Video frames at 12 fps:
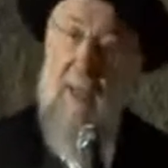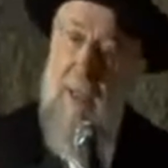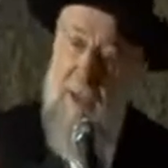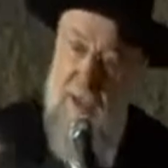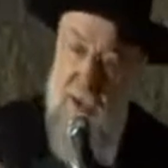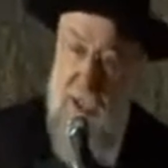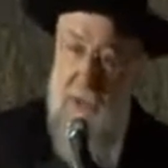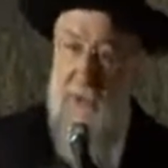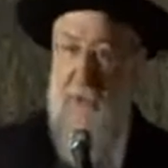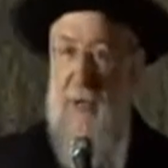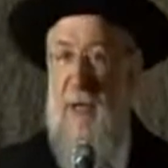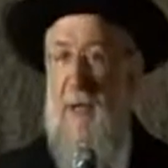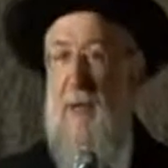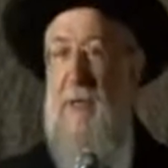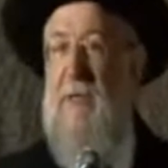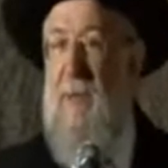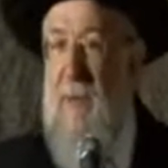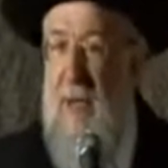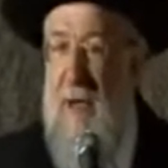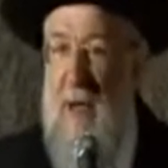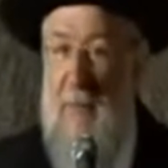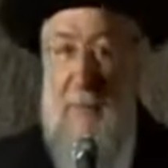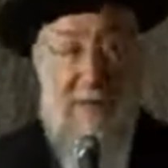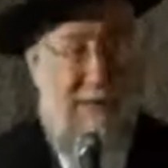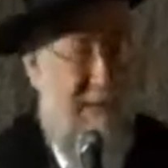It's children, it's 1 million, but